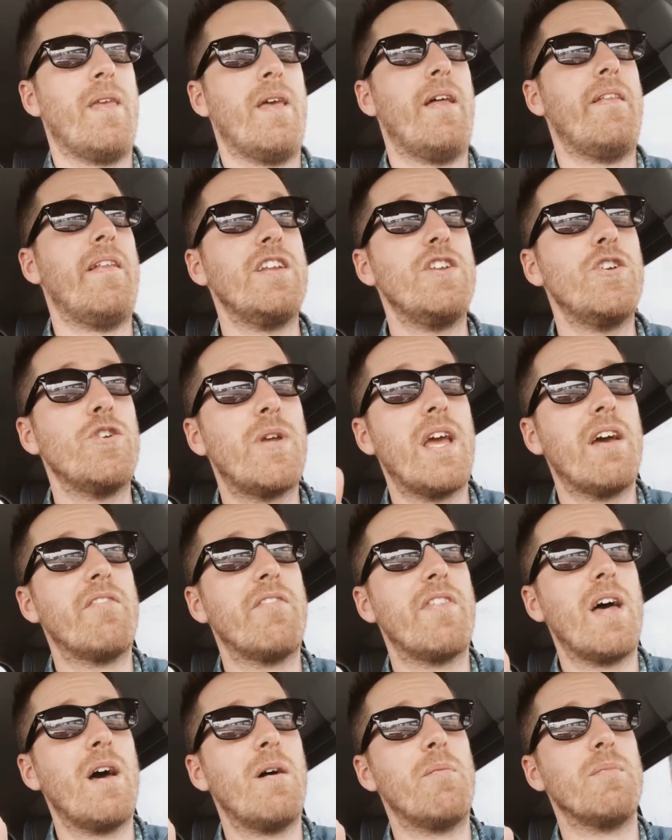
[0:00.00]
and then you give
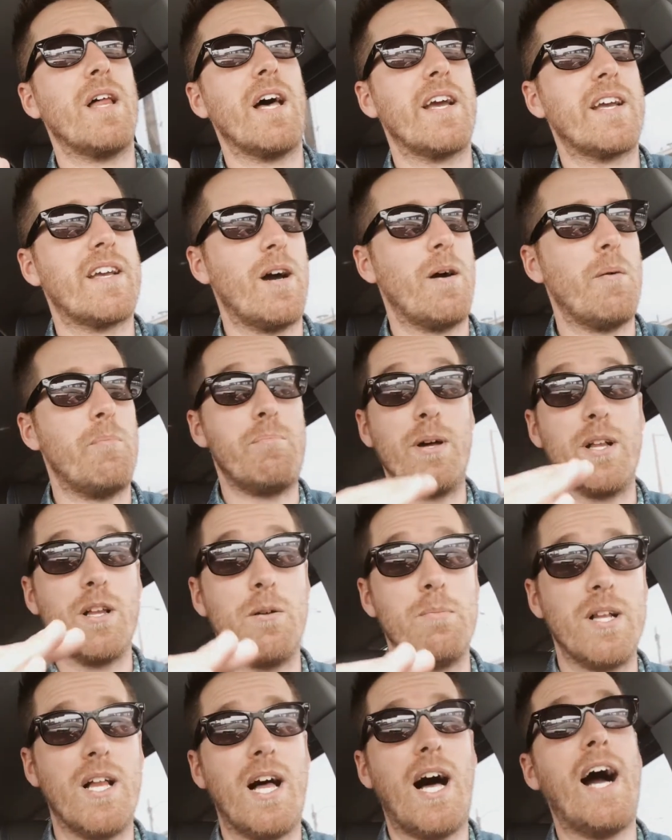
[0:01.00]
them like a
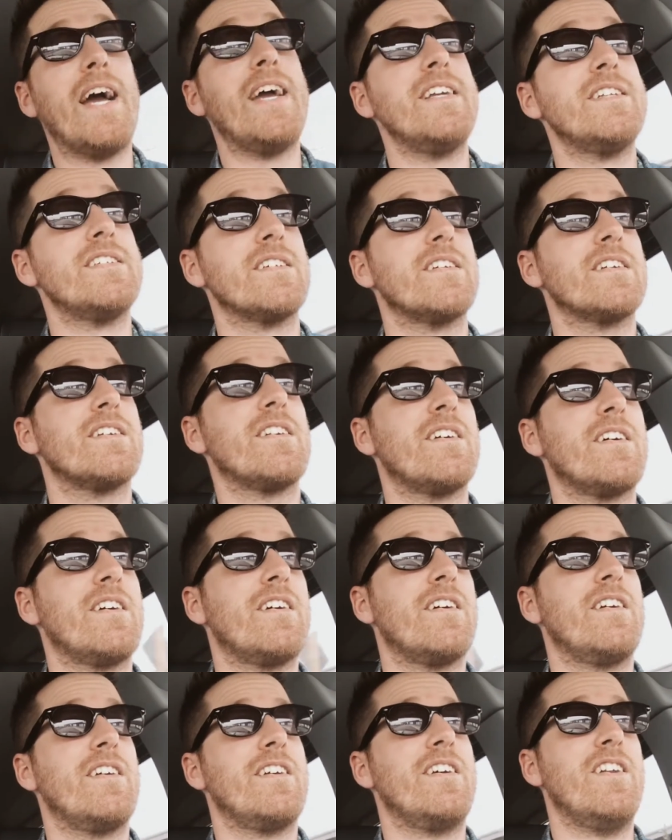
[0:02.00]
billable height,
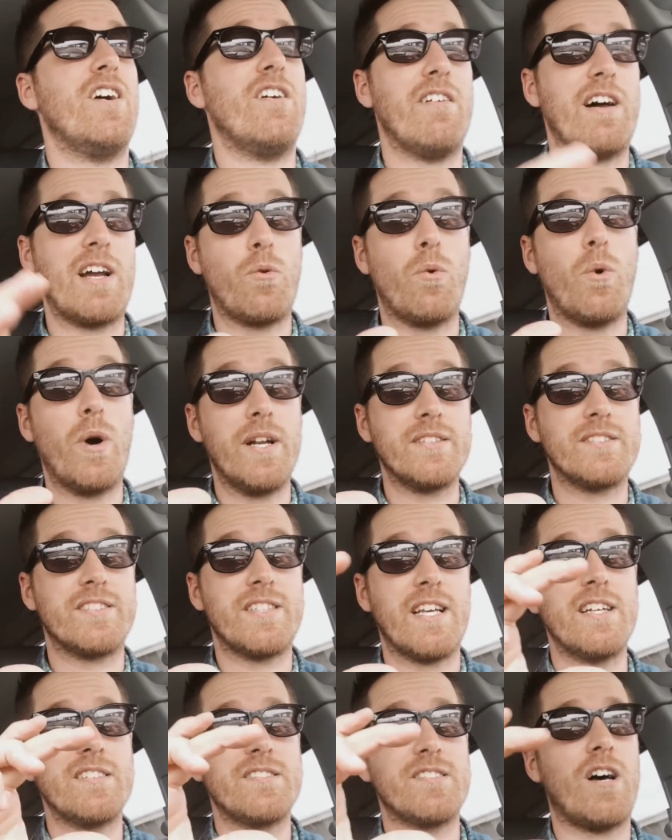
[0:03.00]
like what it
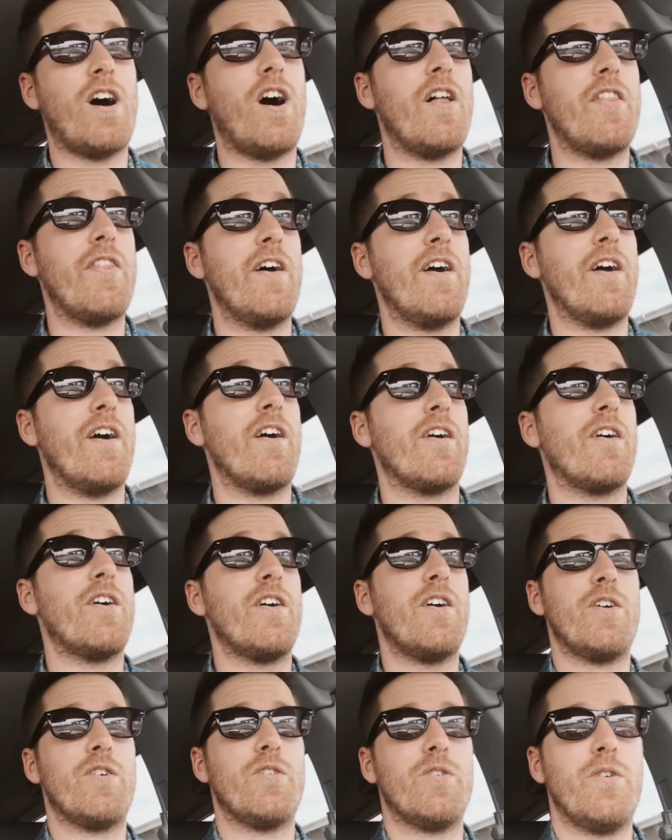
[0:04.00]
says on their
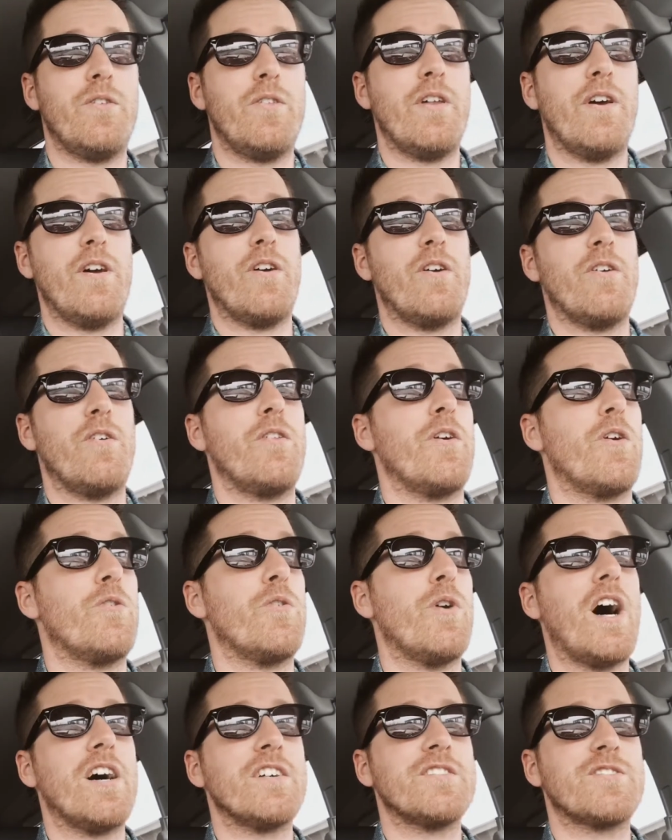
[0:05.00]

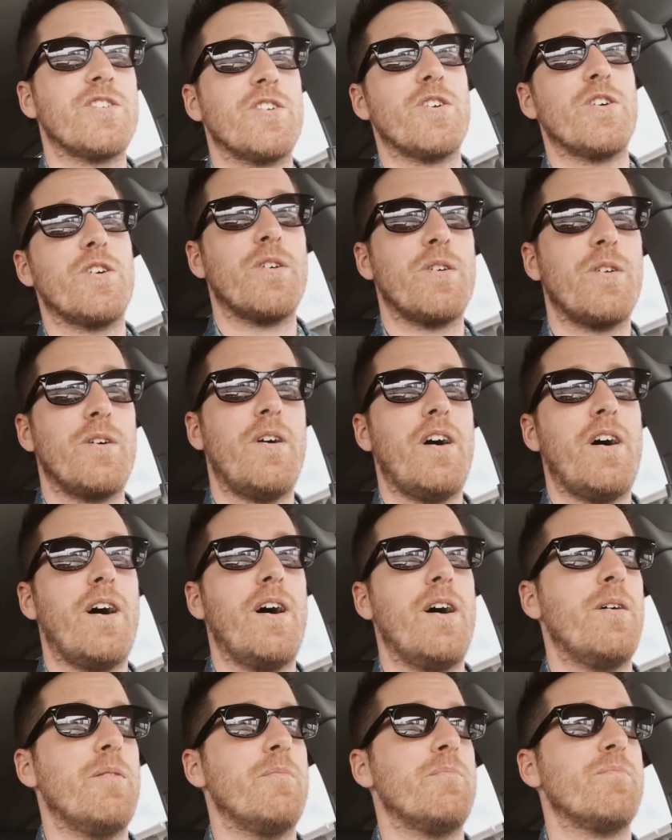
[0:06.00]
roster
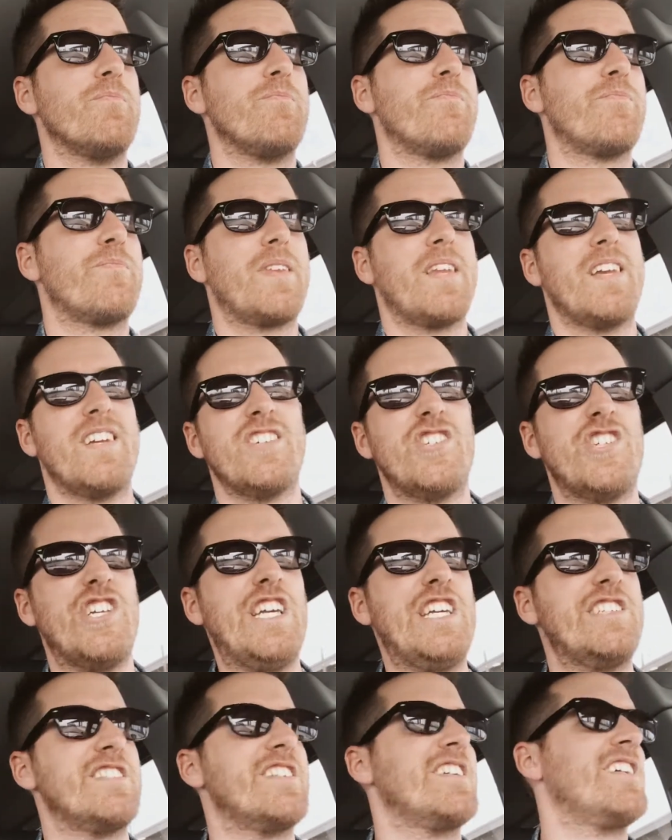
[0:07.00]

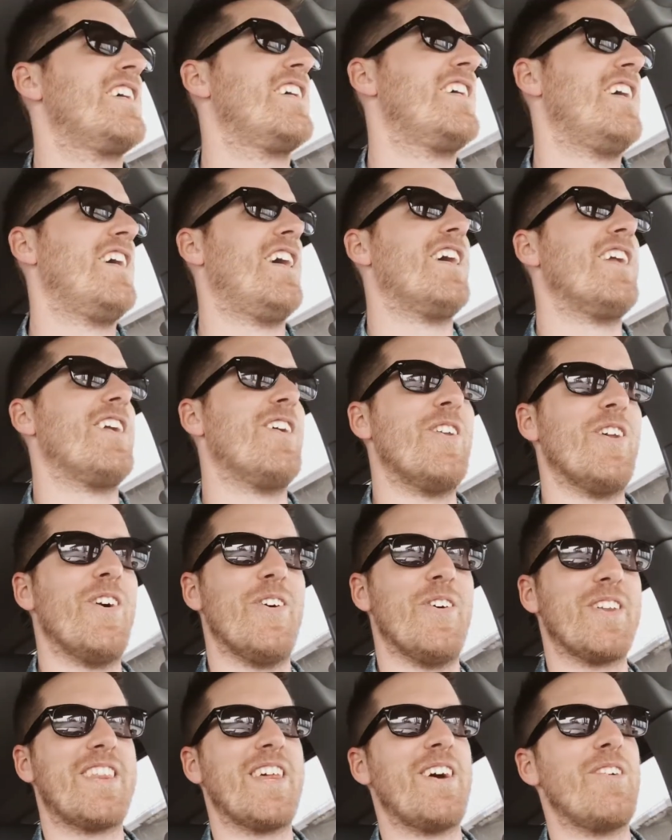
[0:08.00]
sheet. I don't know
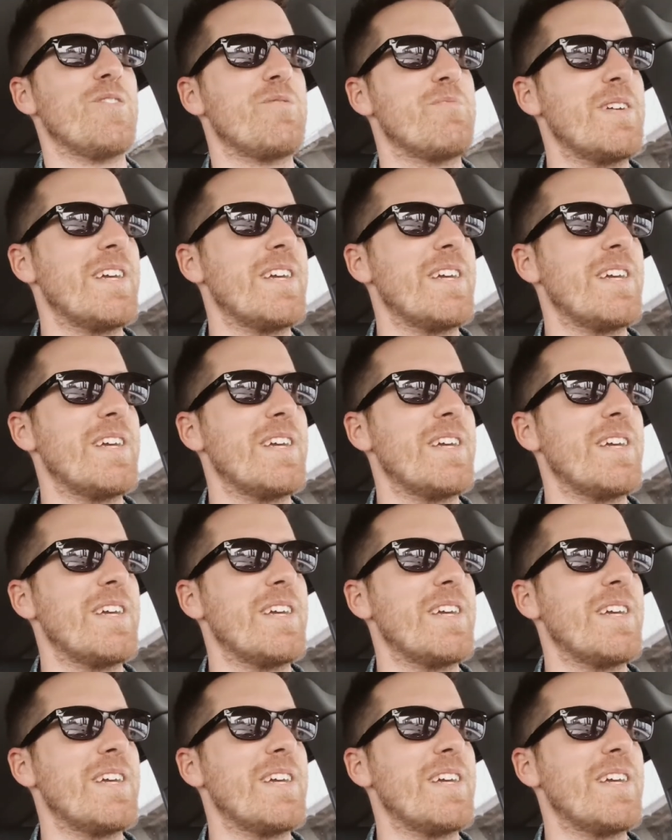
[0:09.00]
what that would